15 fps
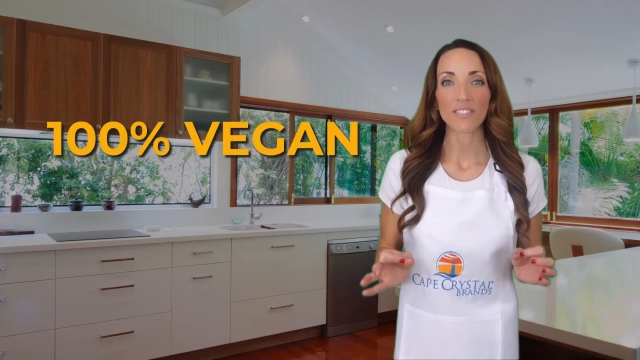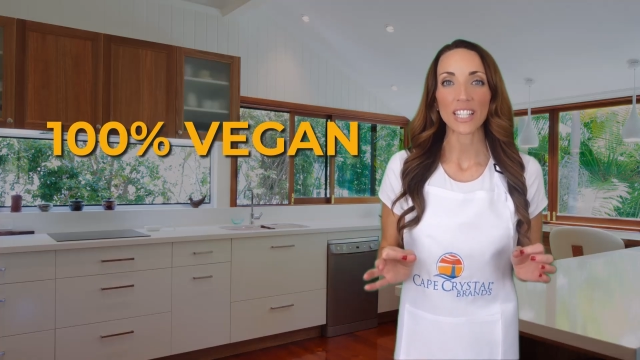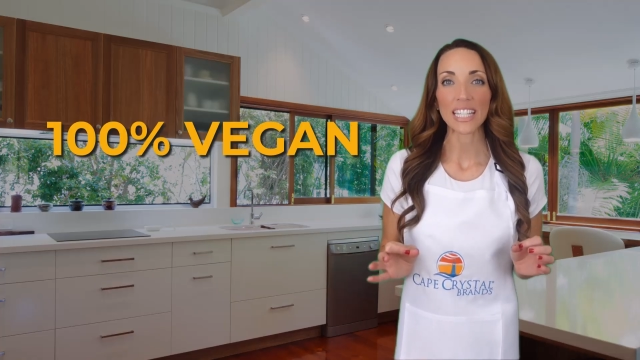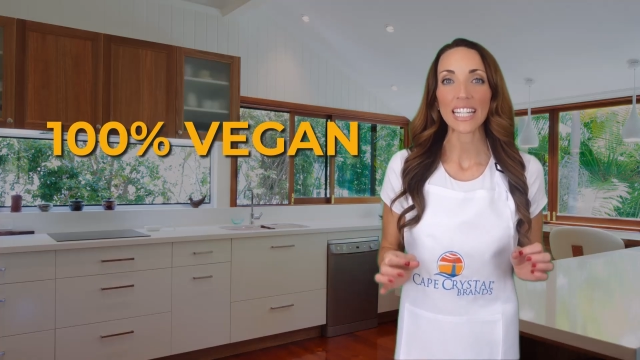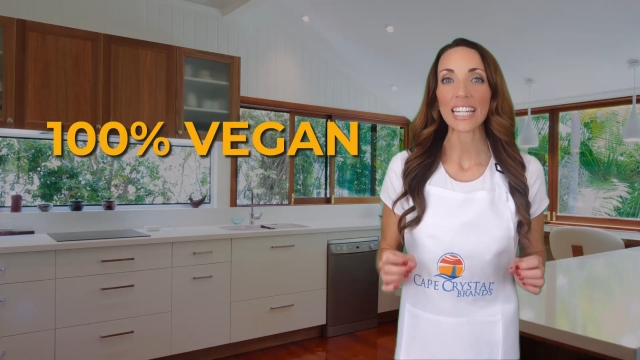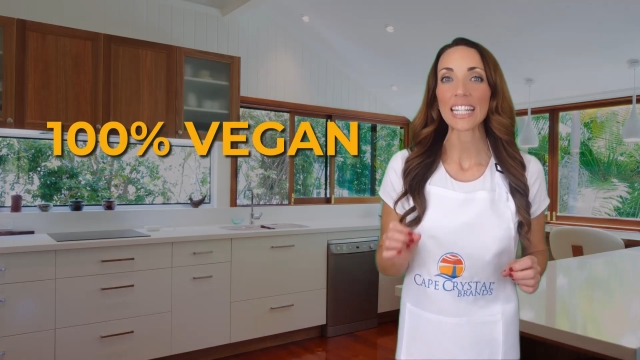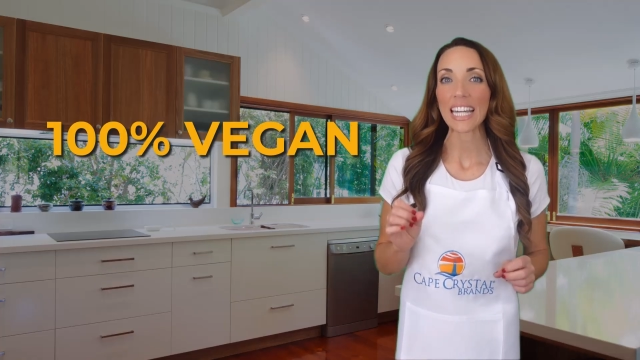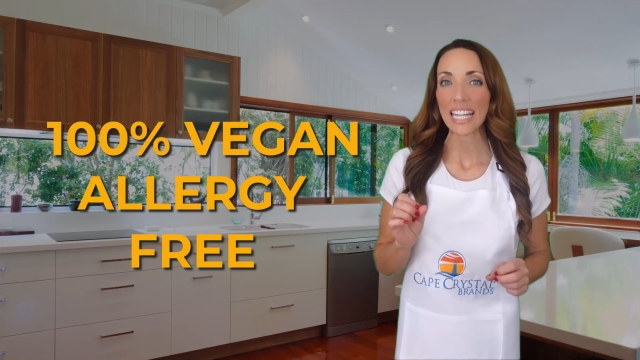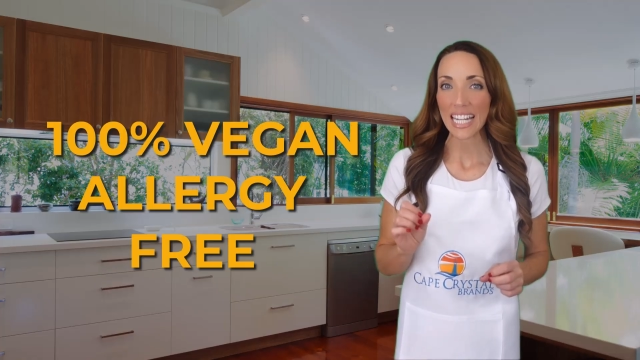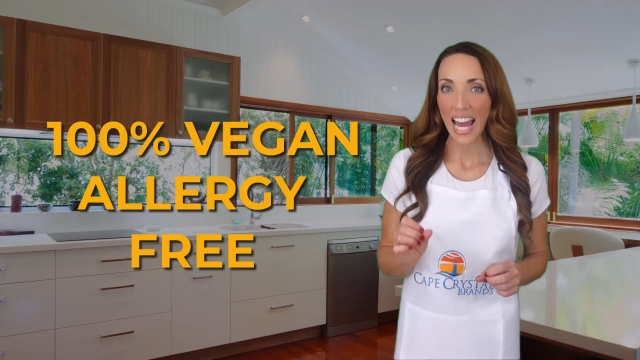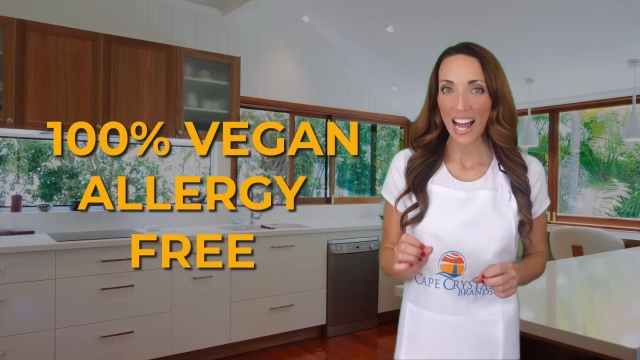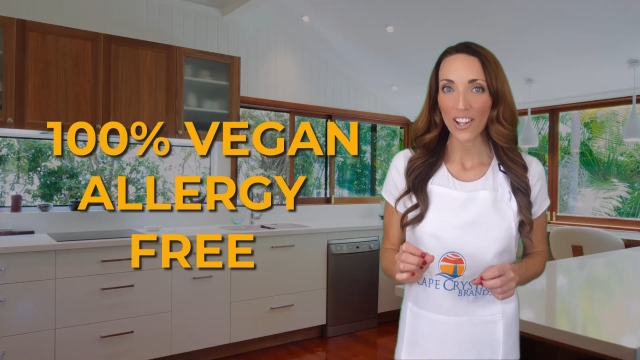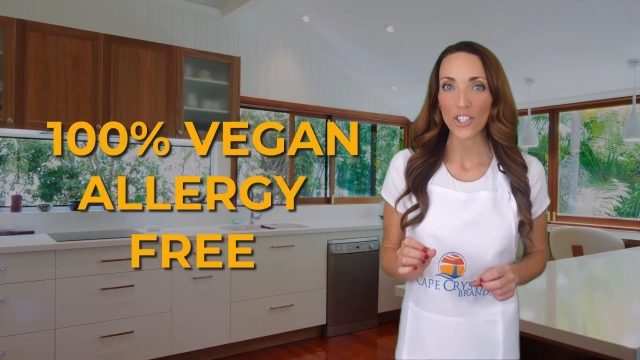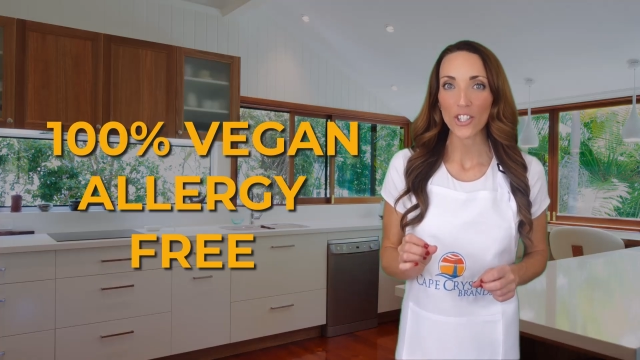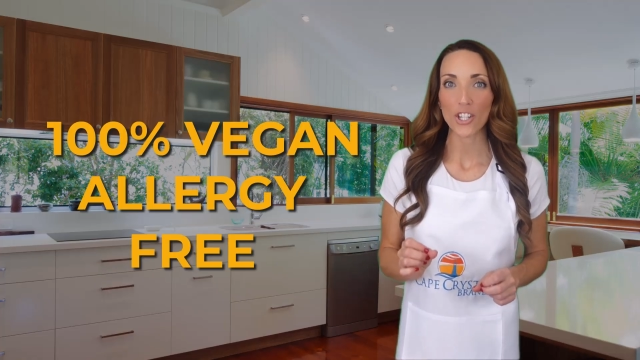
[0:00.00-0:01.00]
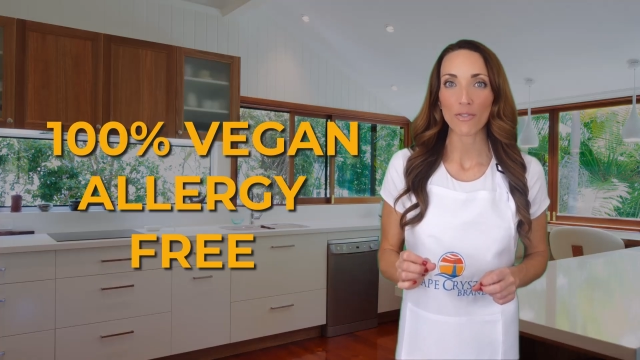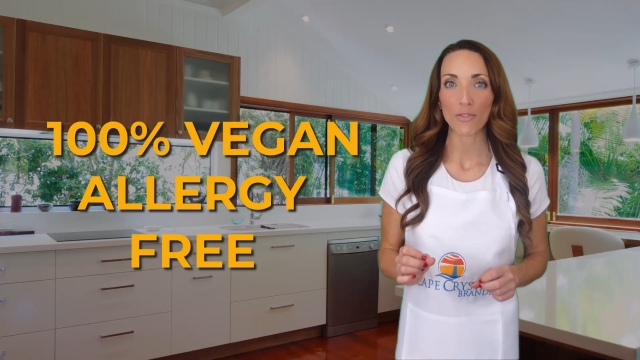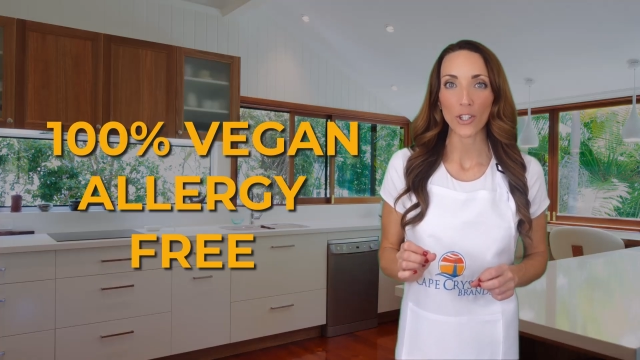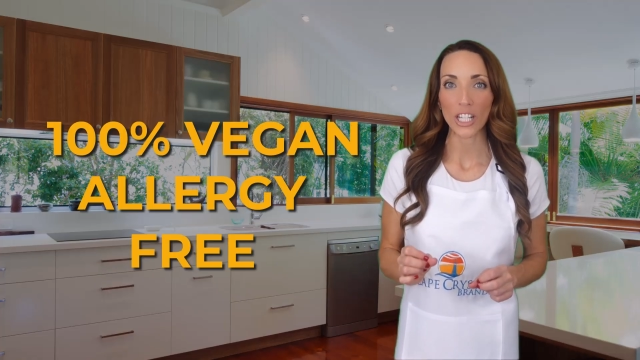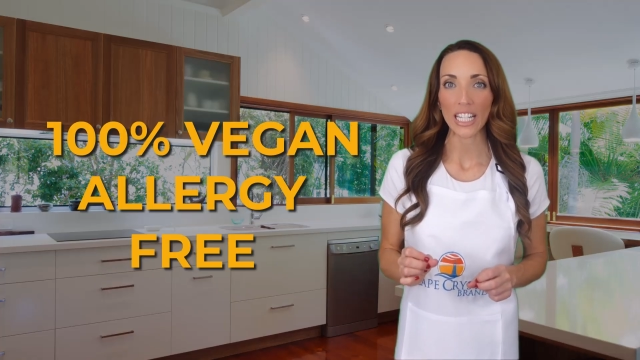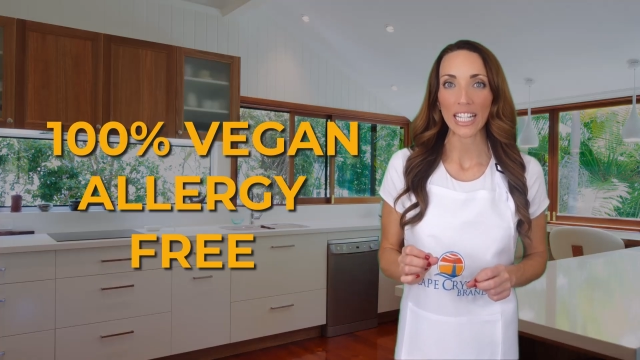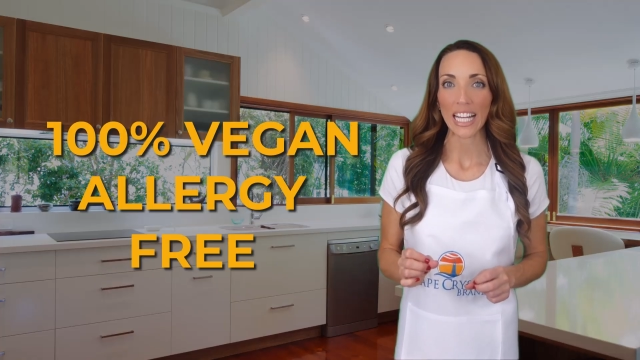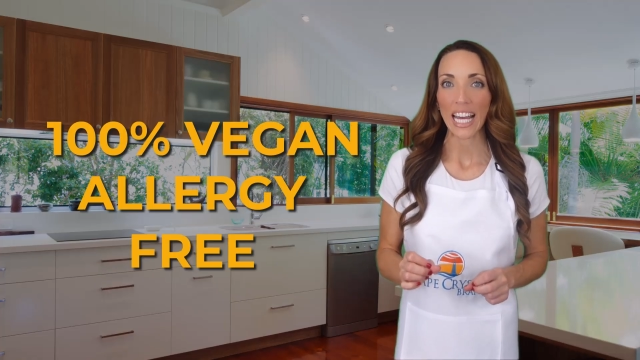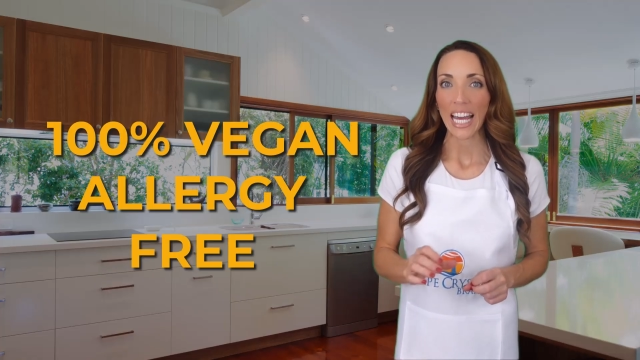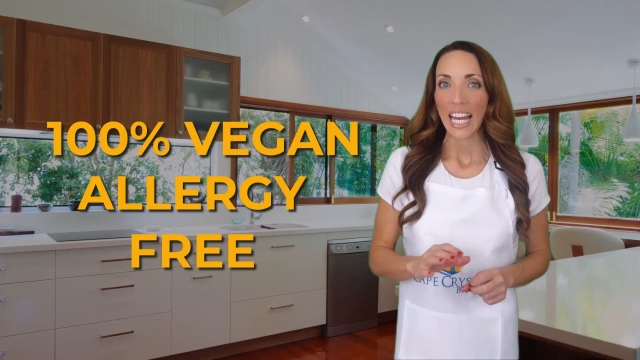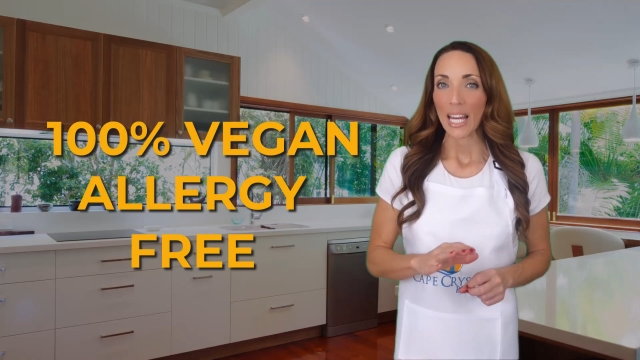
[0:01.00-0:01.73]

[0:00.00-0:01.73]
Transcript: vegan and allergy-free,